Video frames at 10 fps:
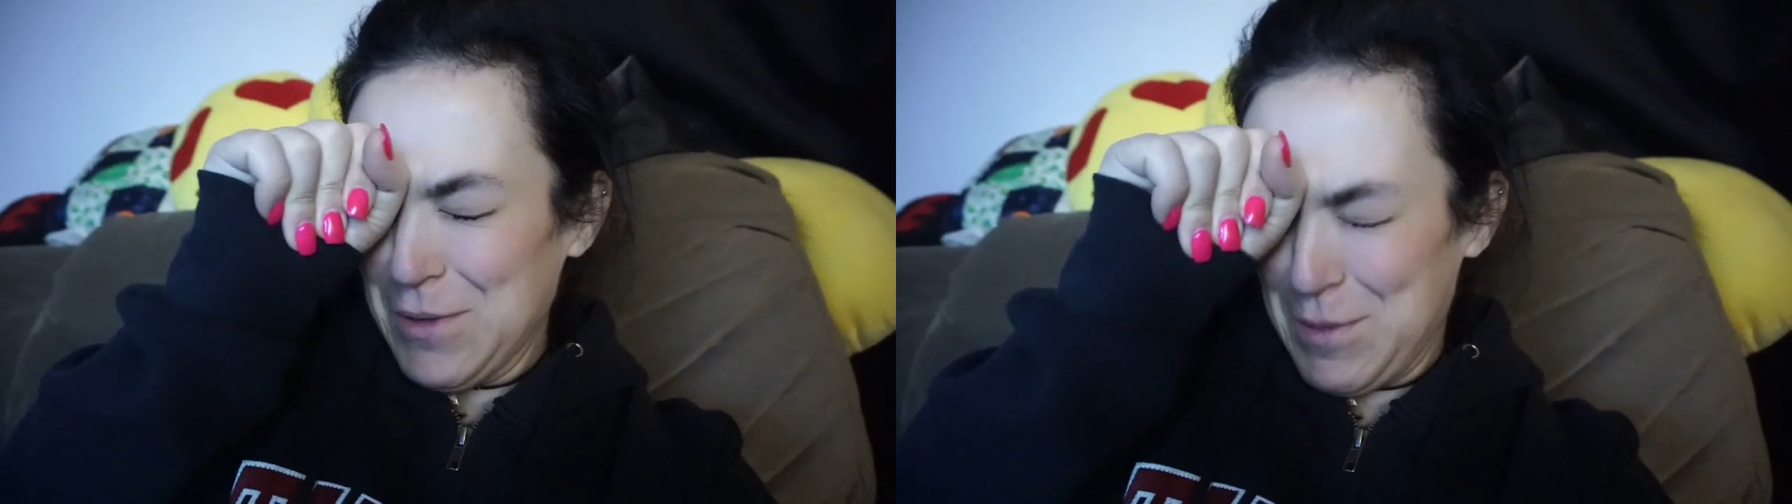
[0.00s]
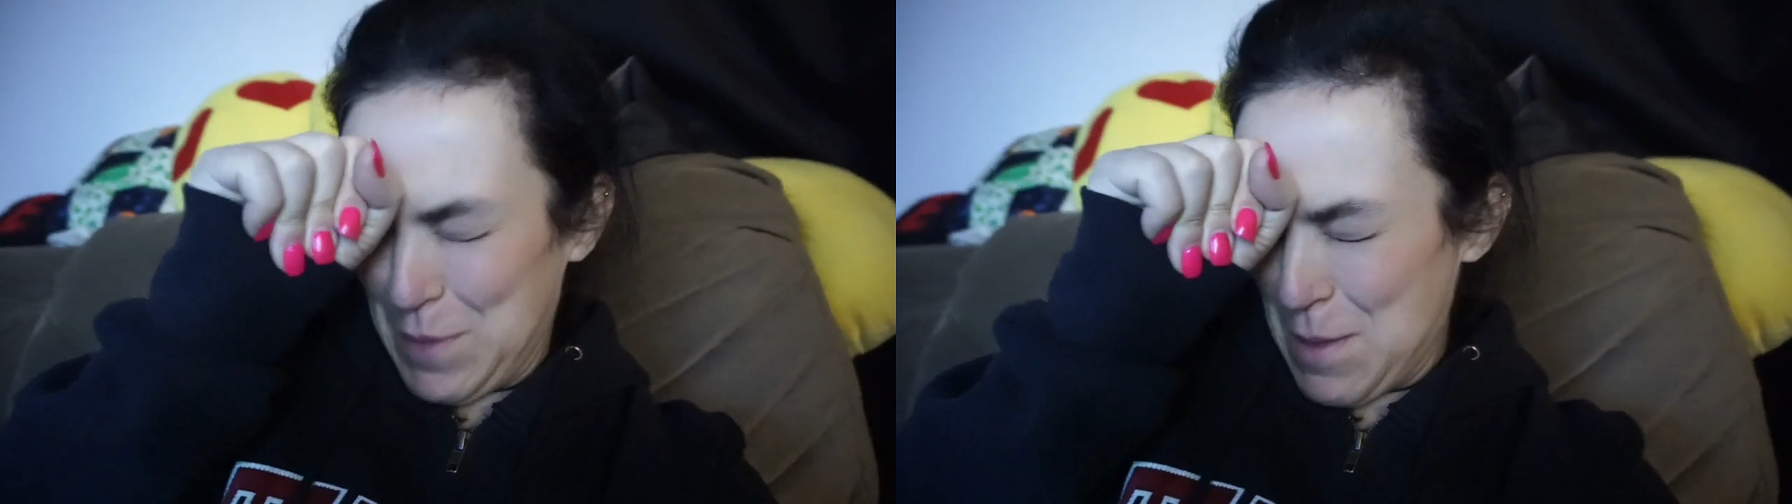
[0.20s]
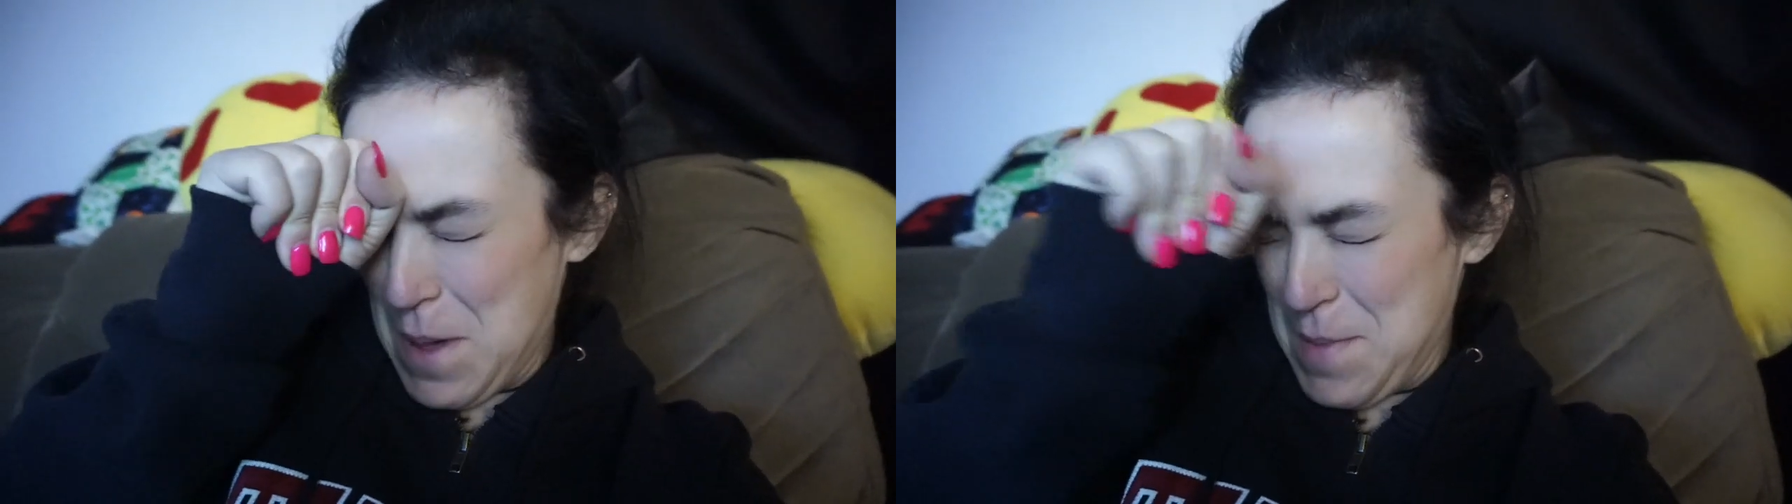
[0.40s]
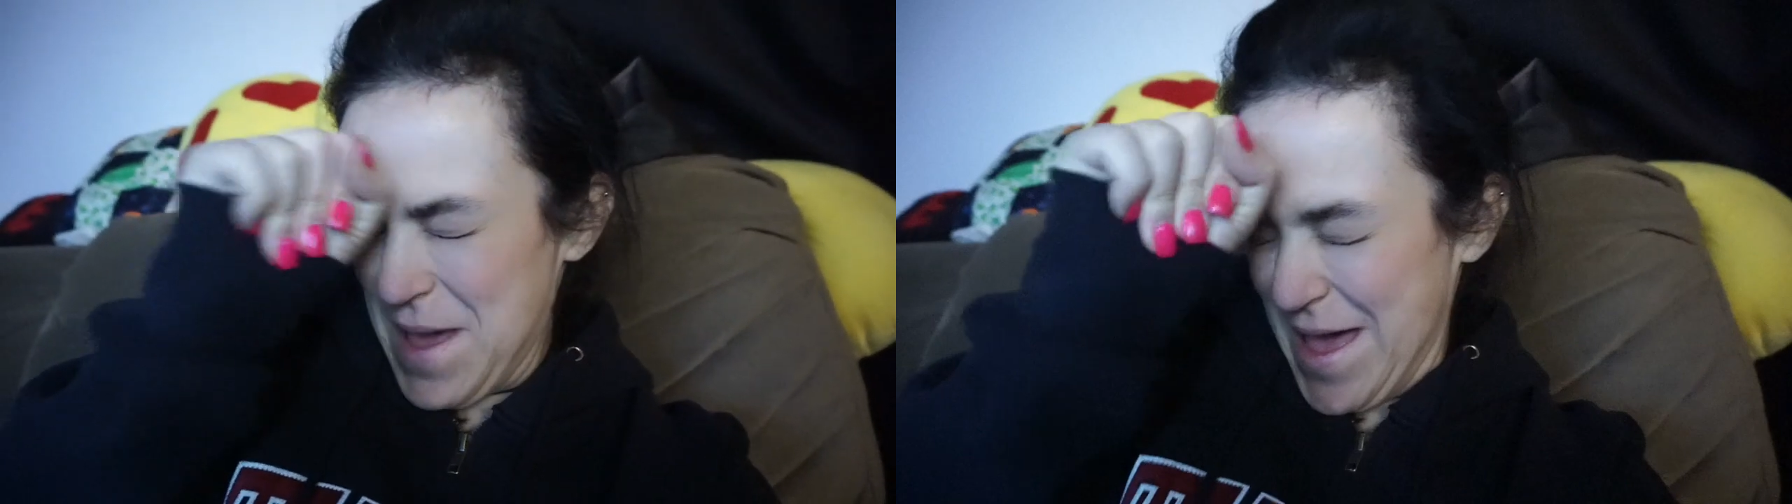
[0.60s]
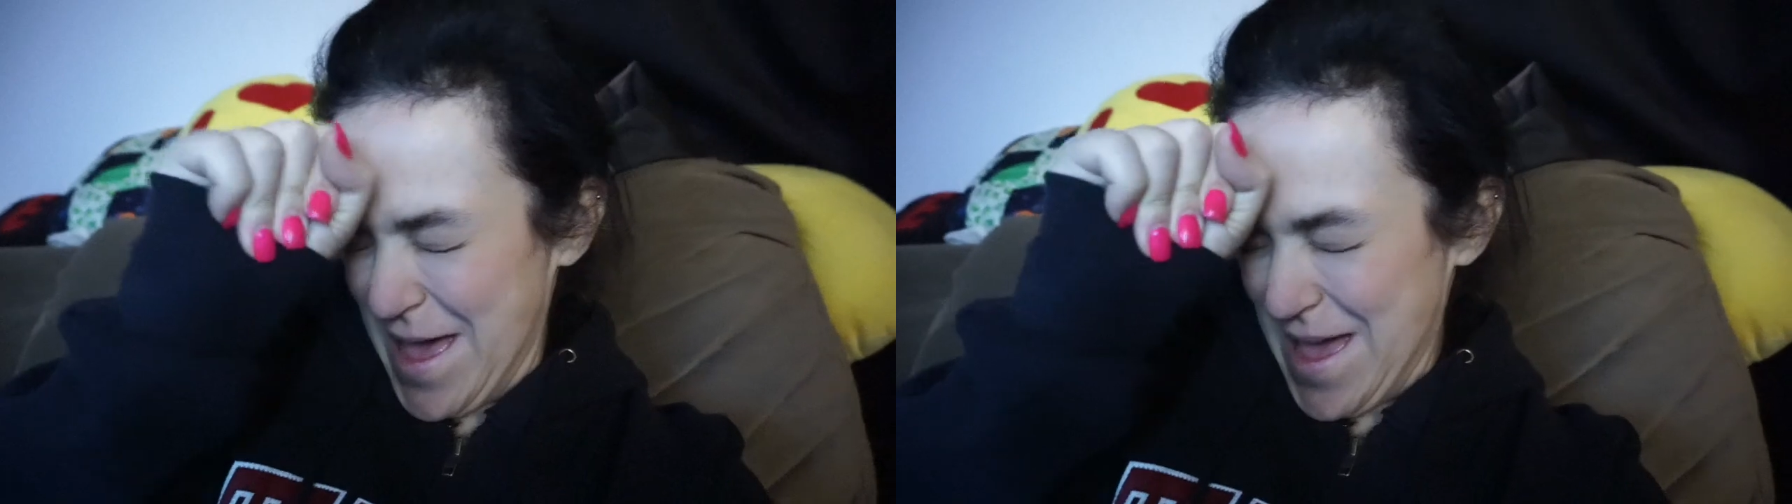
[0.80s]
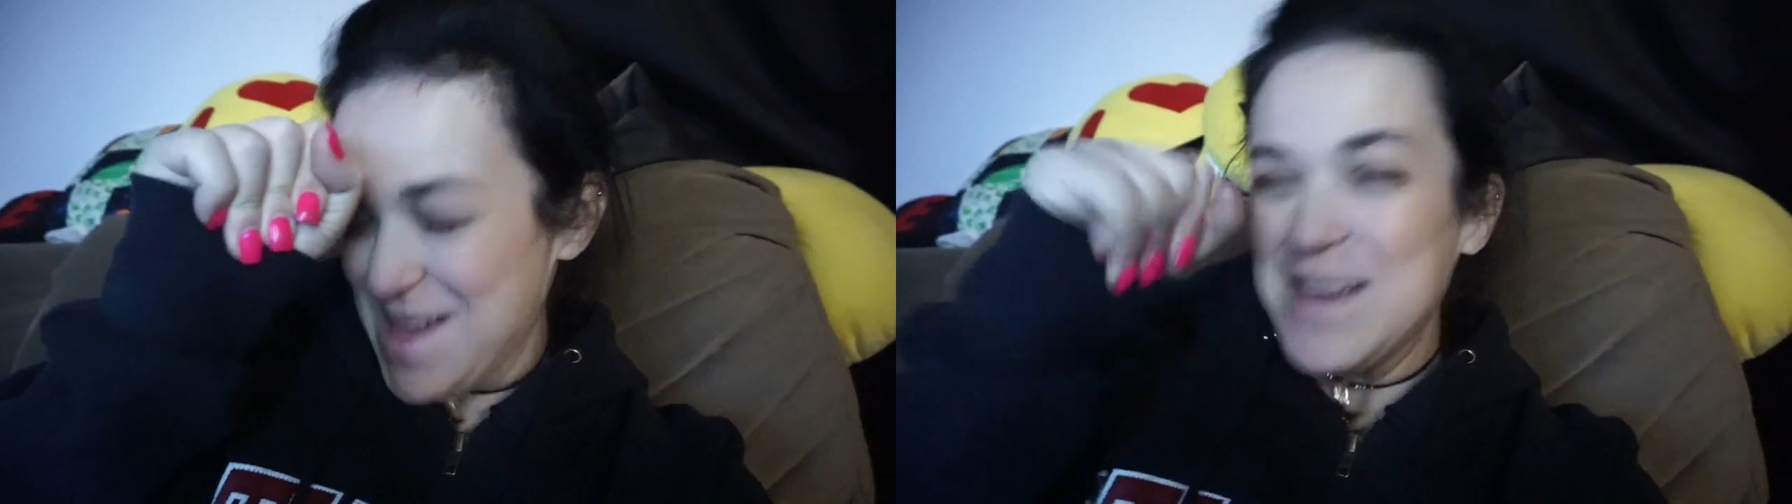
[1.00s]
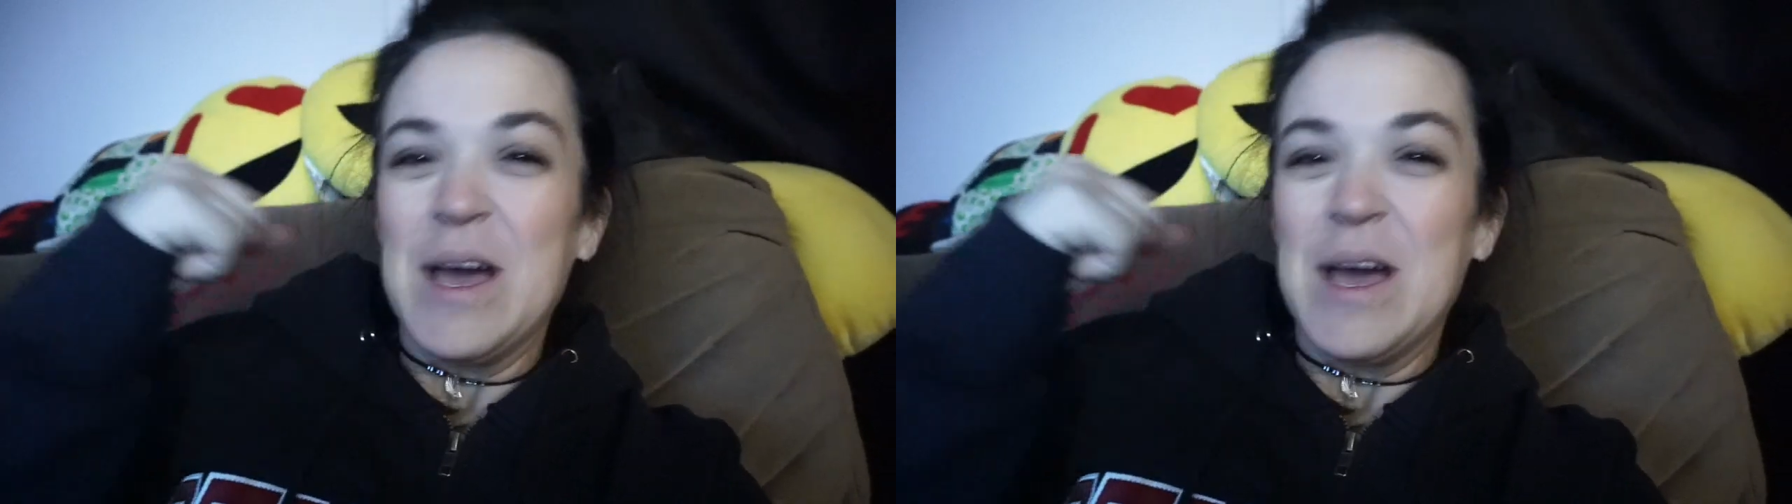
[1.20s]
with a pop up. Ah!